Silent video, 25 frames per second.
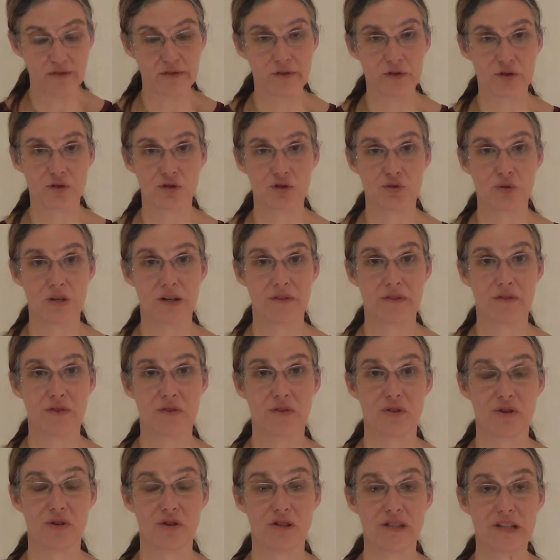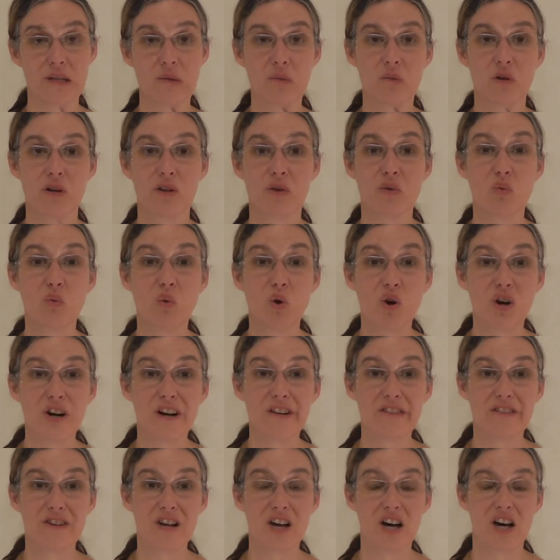verse 12 through 13, where the Word
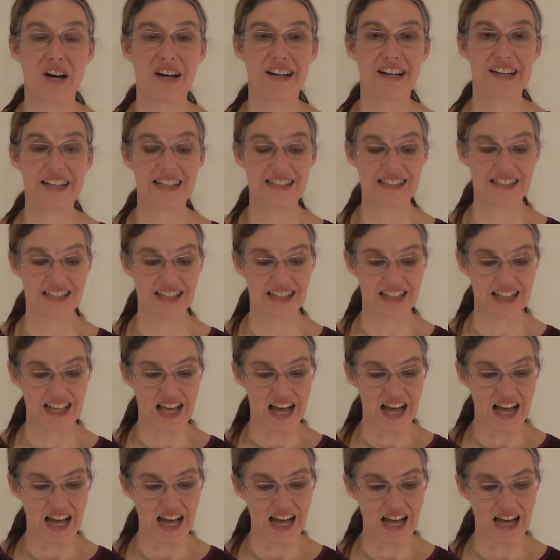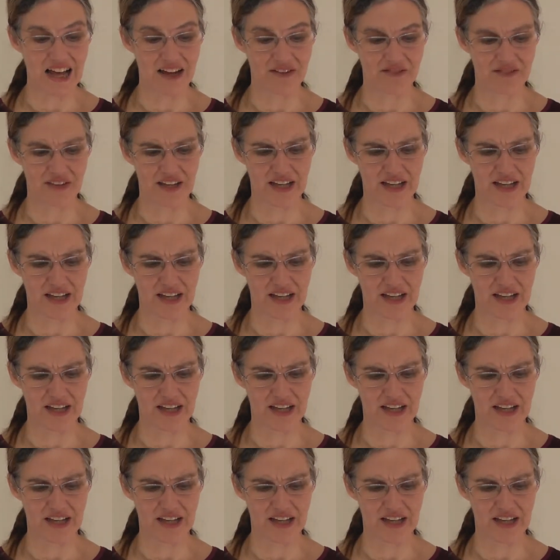of God is alive,